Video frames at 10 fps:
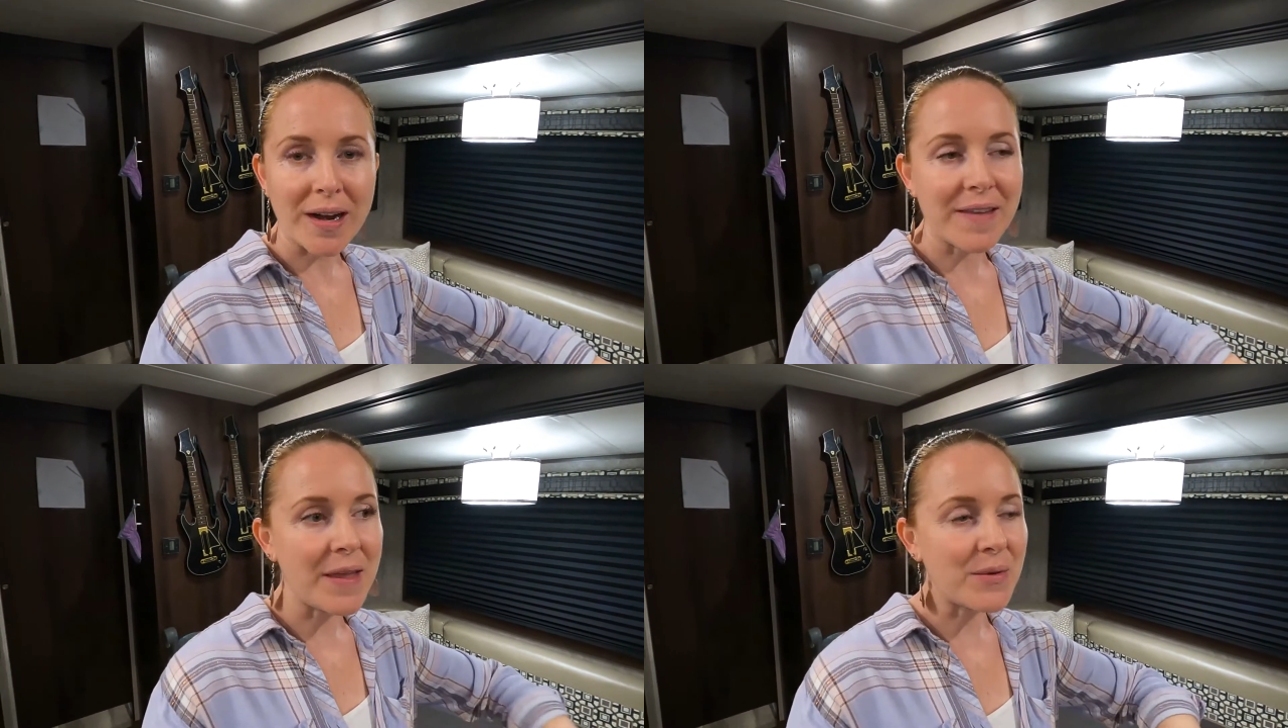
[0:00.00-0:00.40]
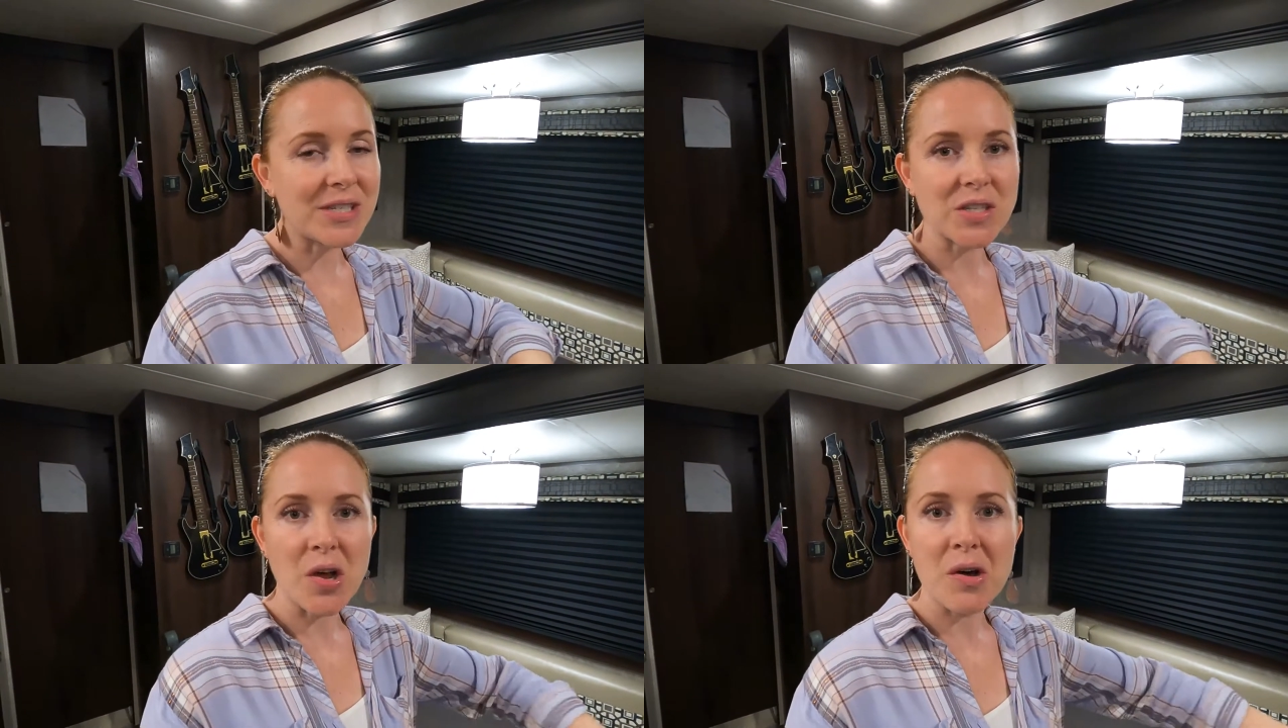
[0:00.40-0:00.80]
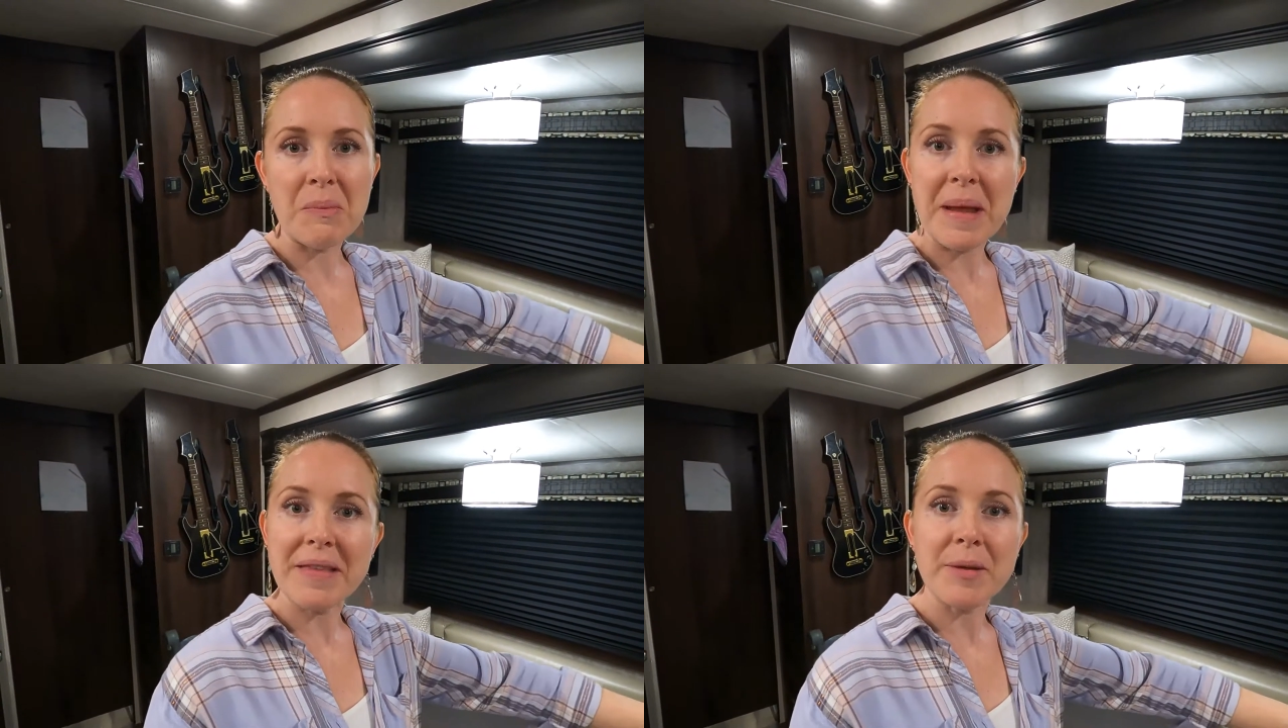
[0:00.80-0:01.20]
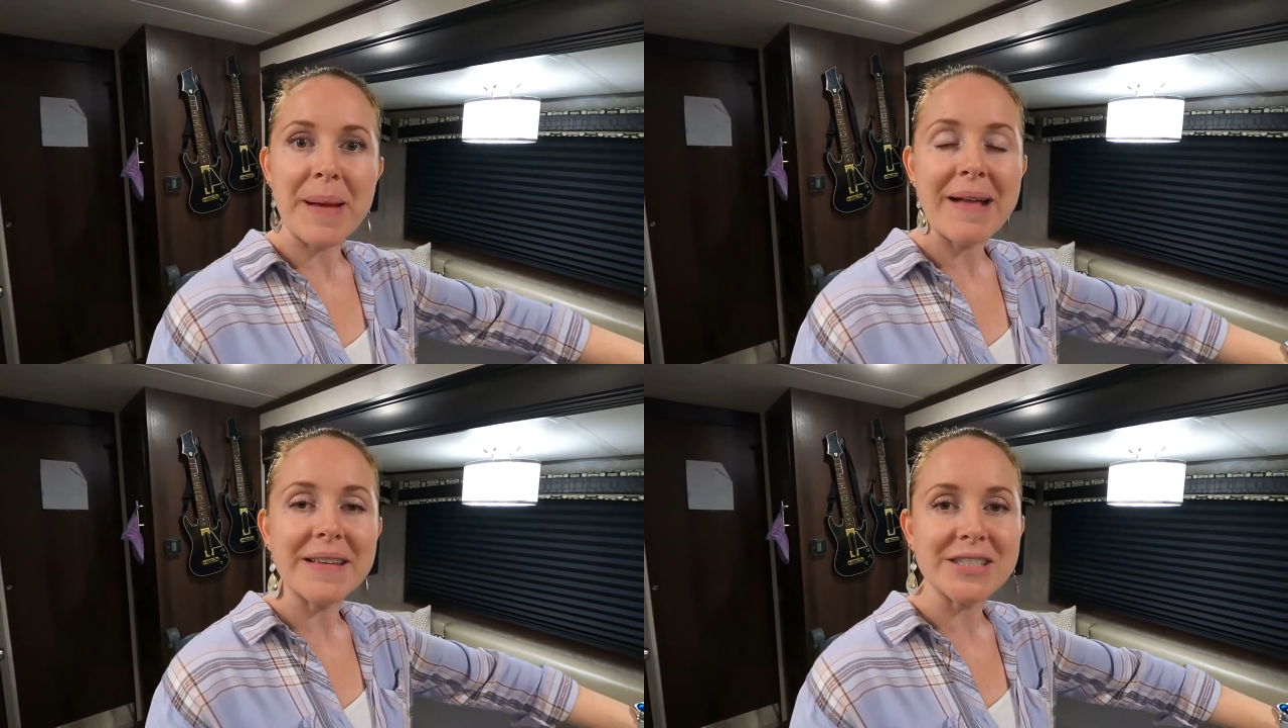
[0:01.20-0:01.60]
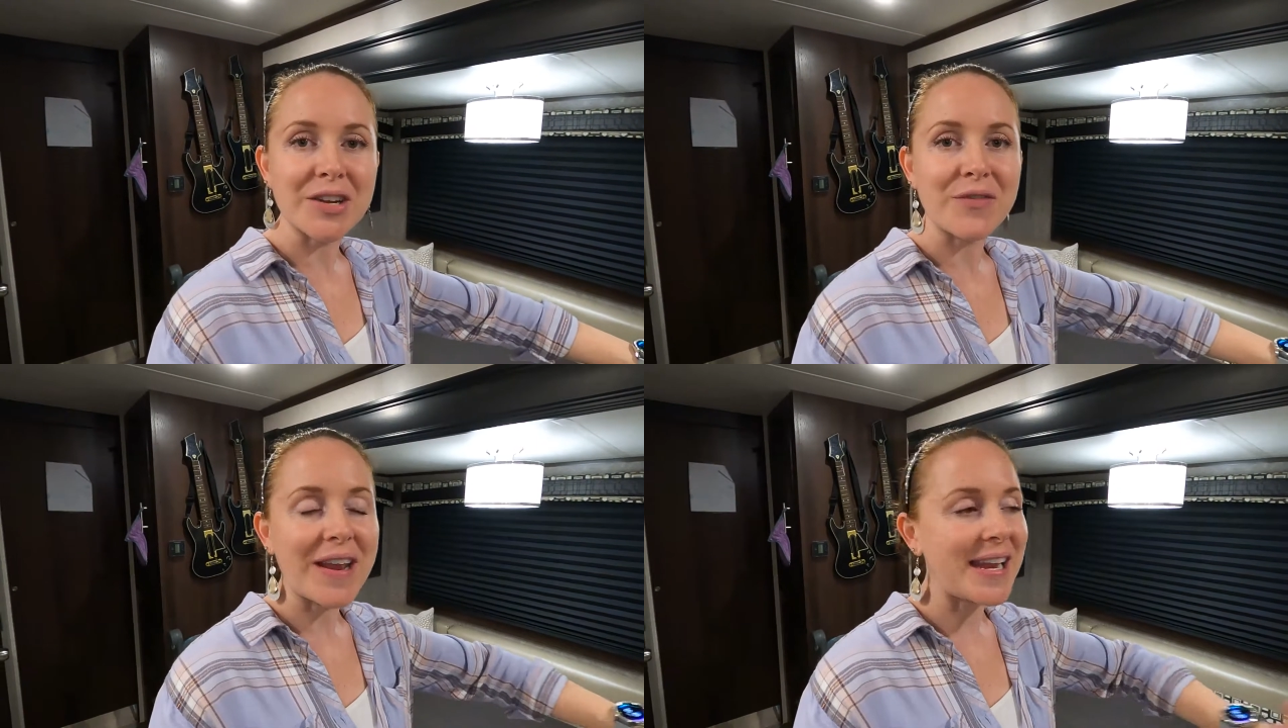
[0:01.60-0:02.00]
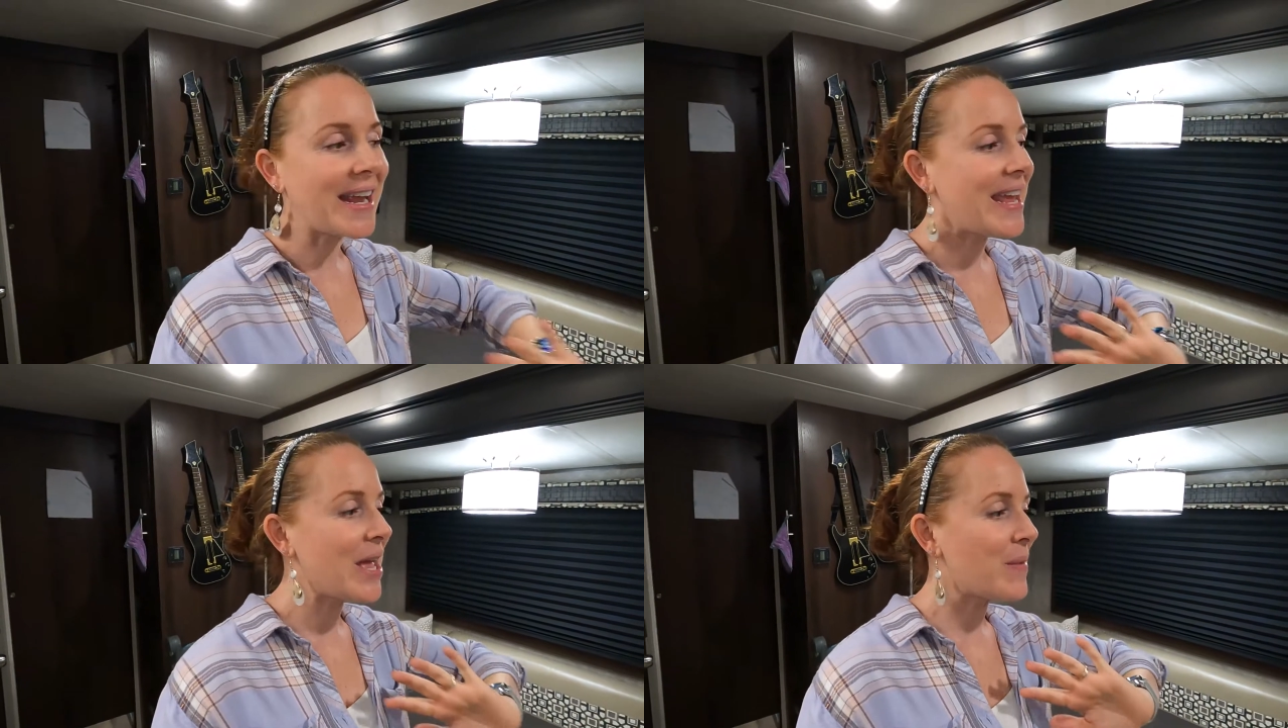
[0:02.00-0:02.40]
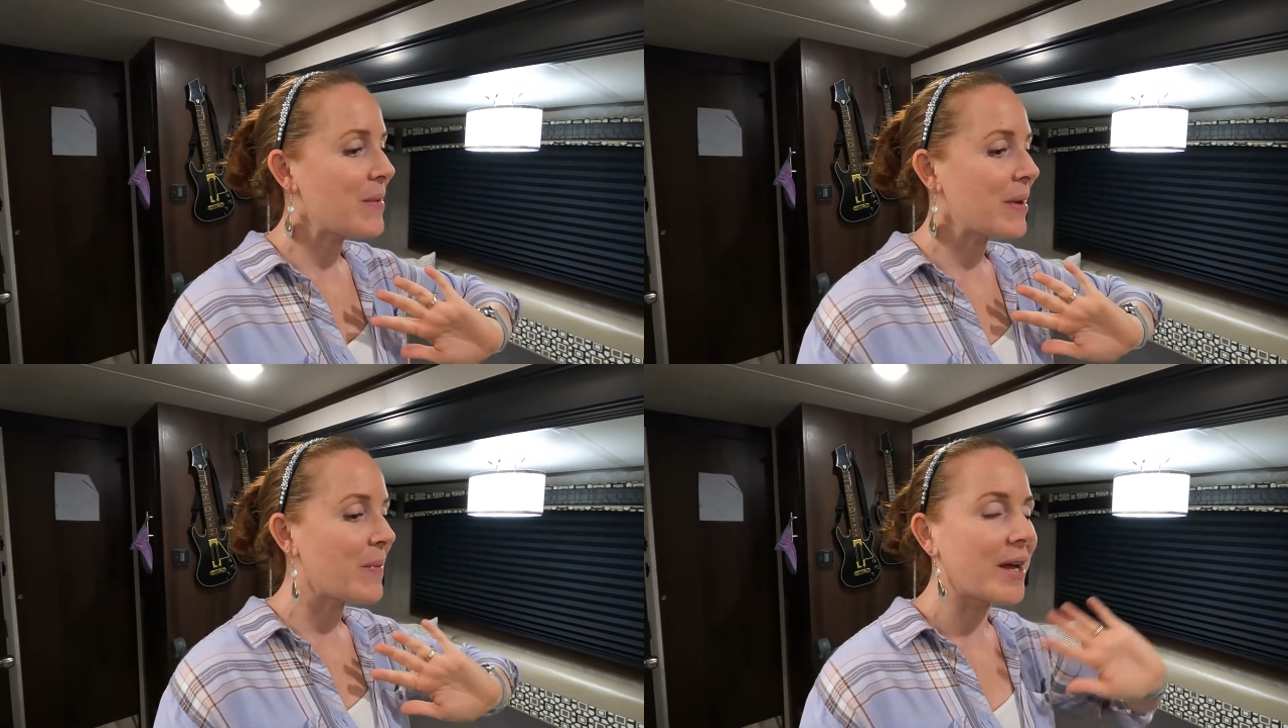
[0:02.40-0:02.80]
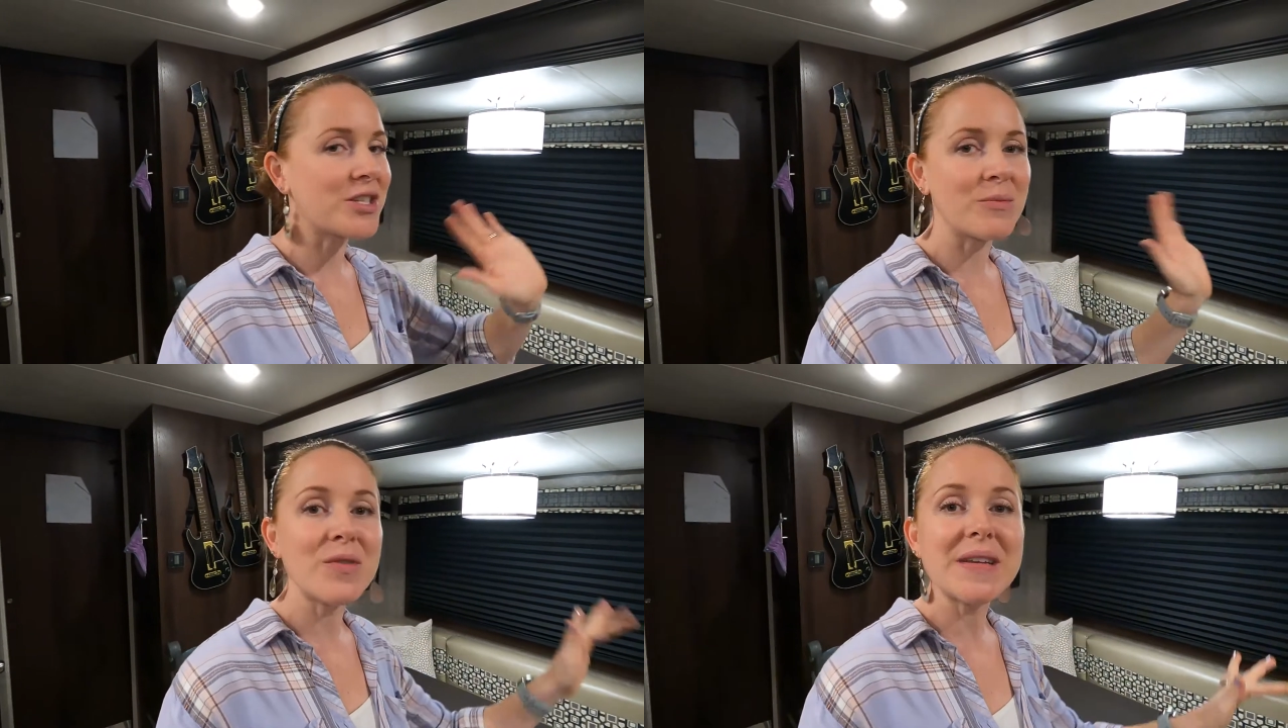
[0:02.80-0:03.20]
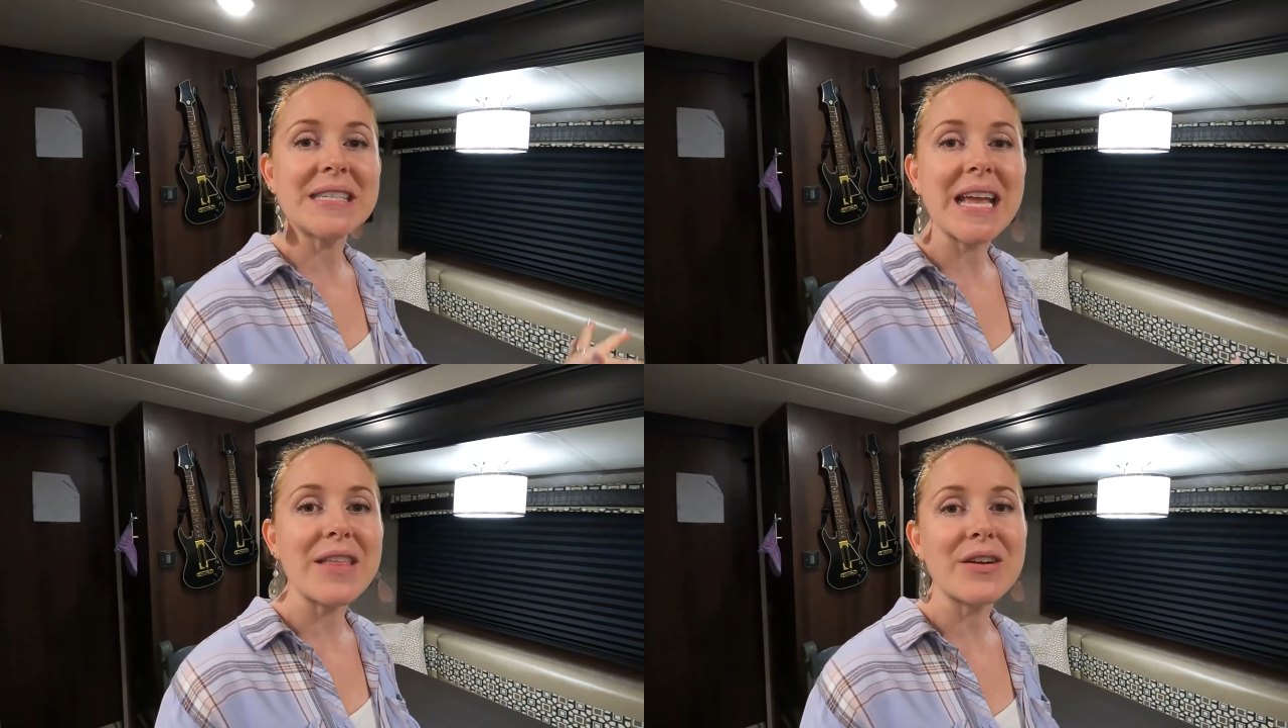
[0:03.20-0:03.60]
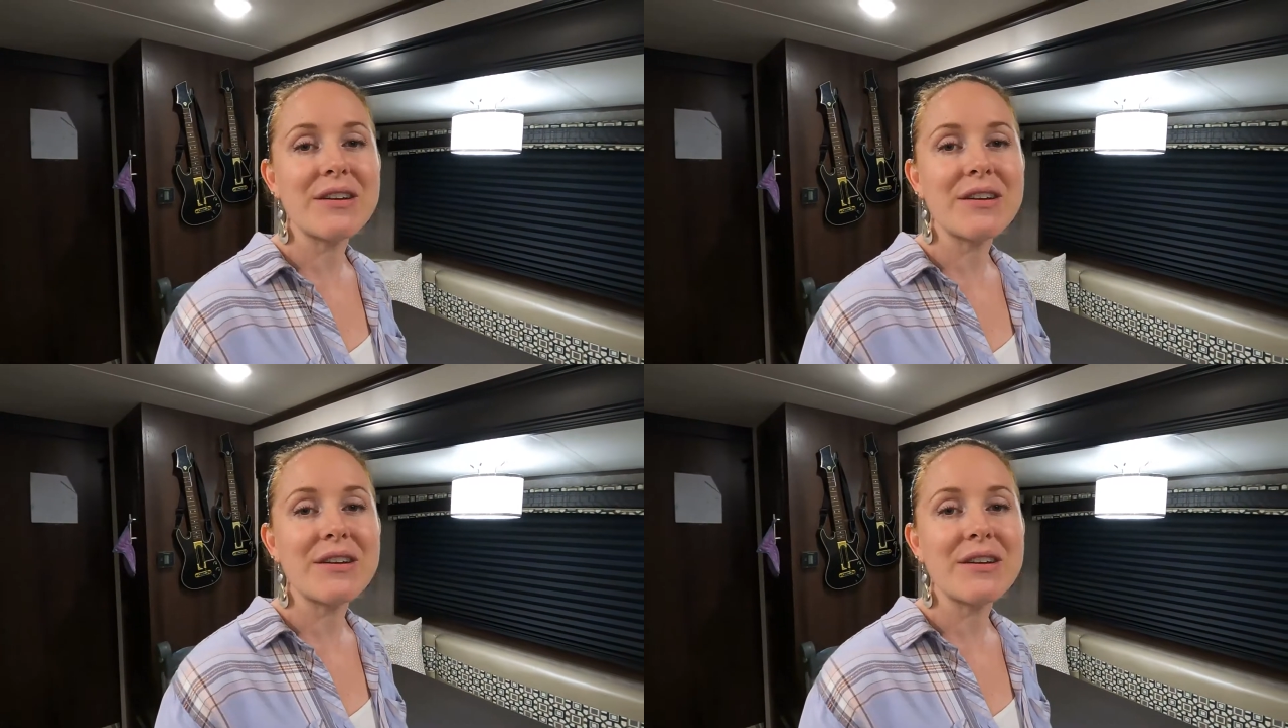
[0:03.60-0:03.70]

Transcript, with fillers: and they would just all make their pallets on a Friday night, and we would watch a movie together,